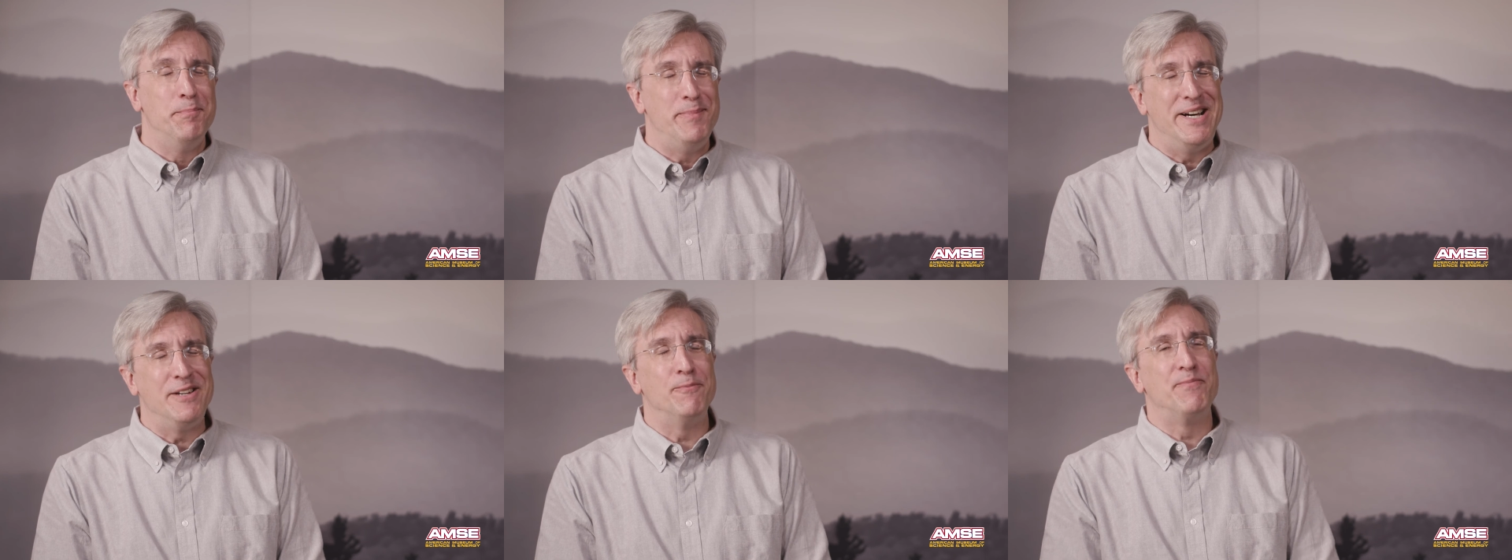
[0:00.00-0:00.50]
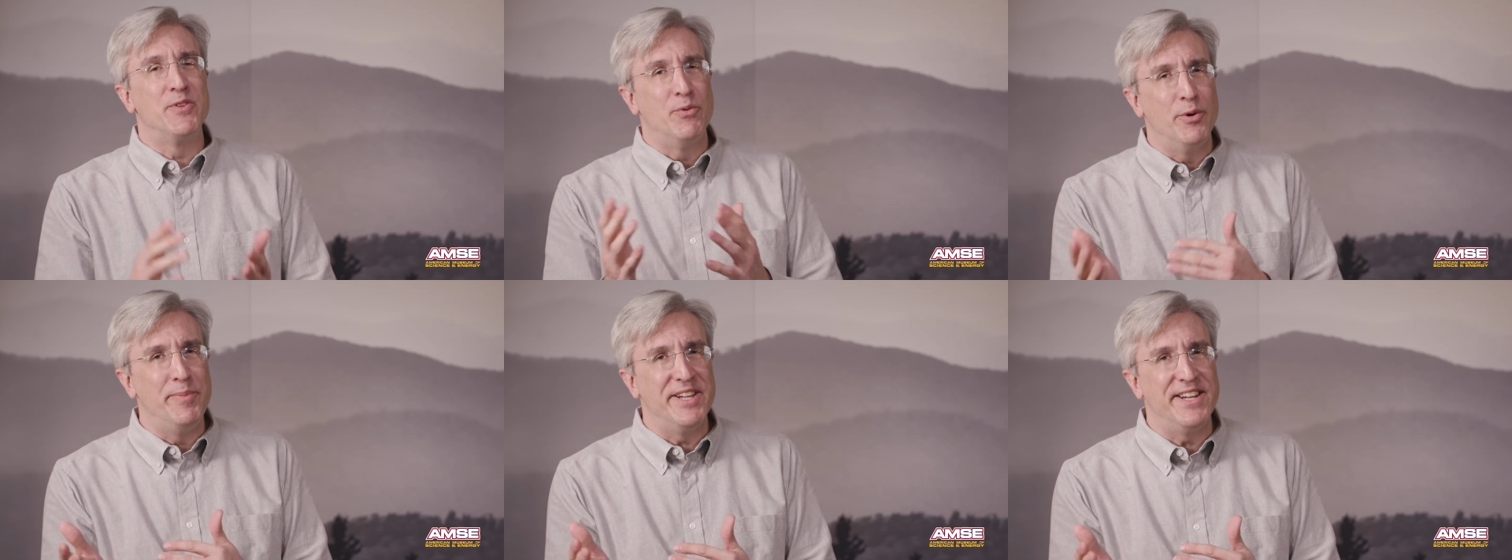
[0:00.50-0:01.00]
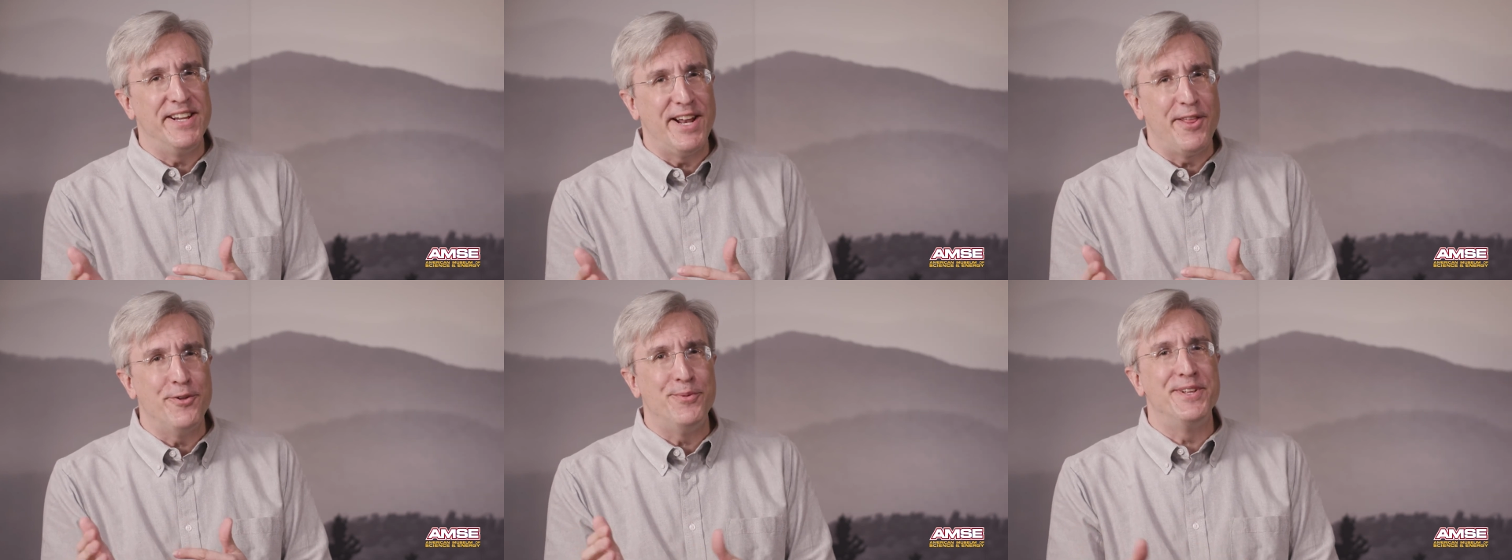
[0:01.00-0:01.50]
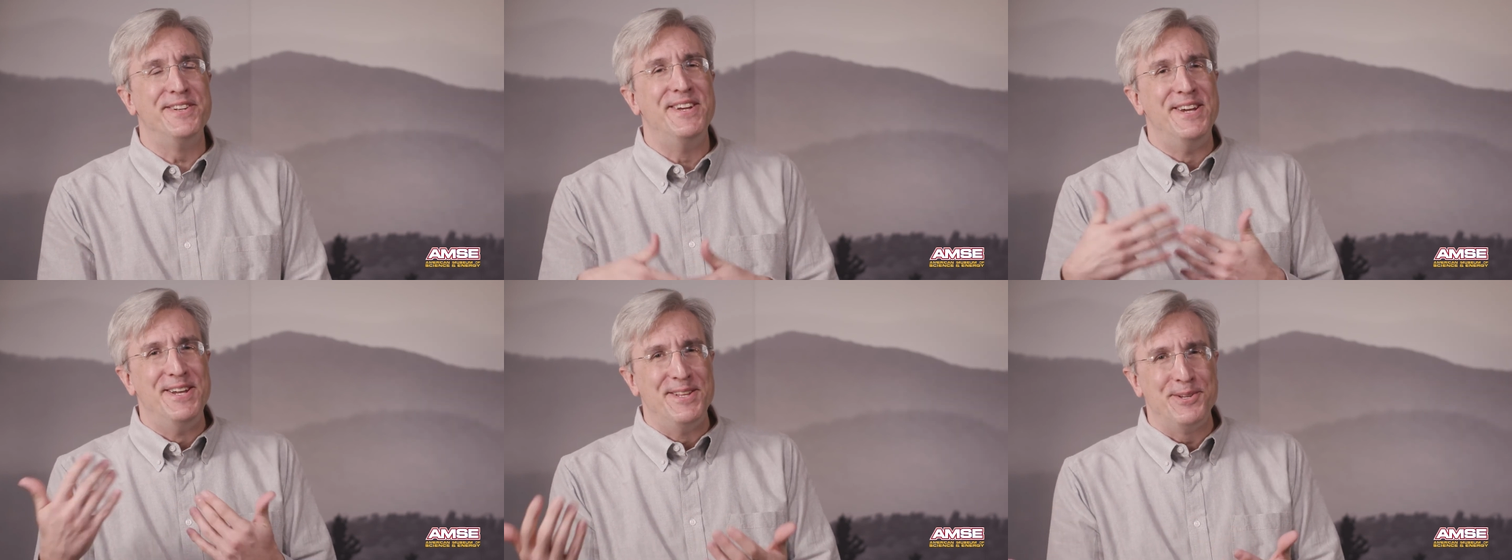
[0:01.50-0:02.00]
but we're building another one
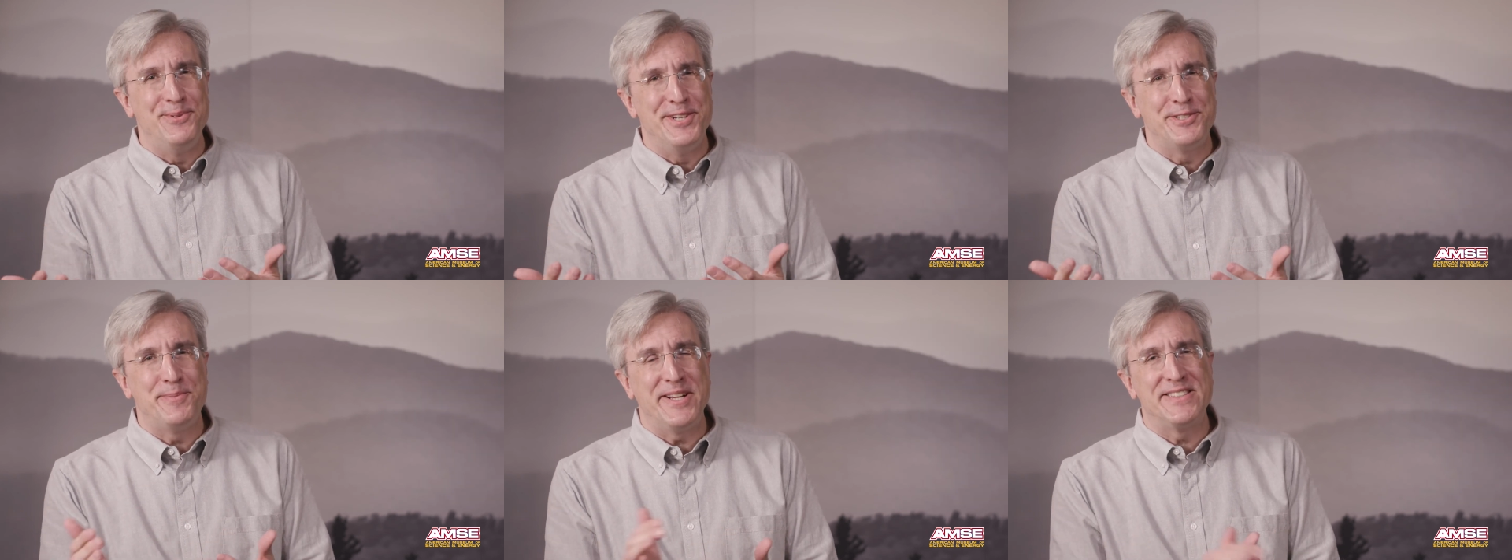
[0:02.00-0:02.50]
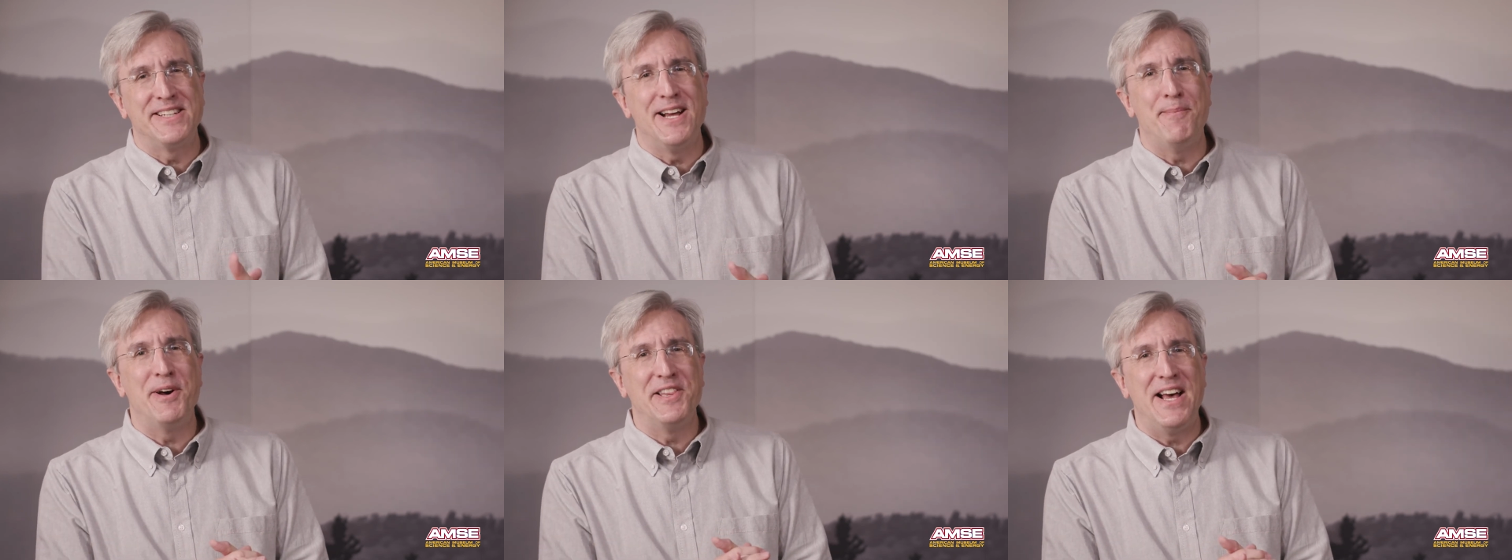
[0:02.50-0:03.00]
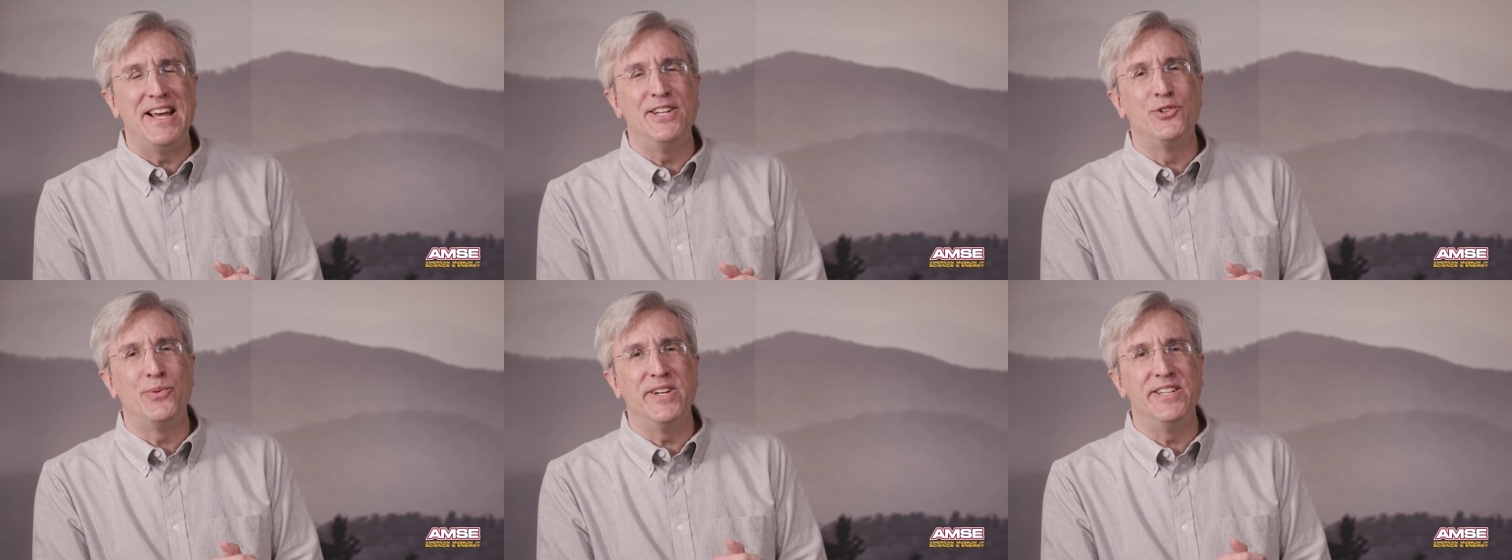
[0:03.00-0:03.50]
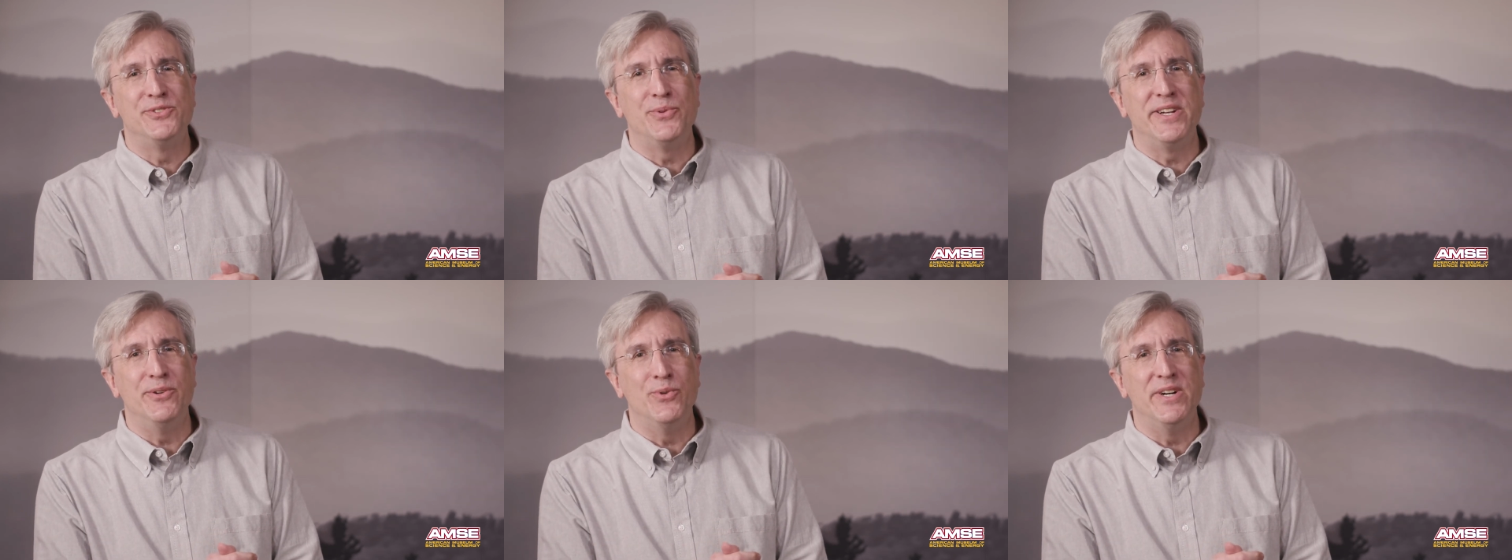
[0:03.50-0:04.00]
that we expect to come online in
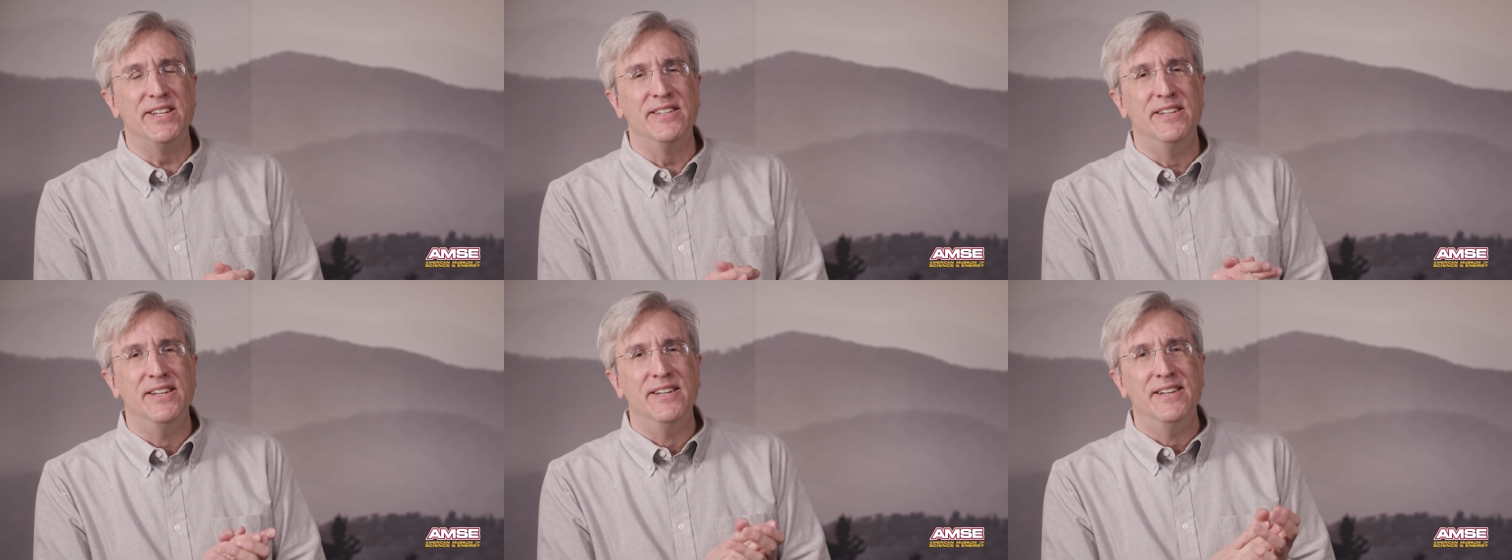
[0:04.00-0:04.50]
2021.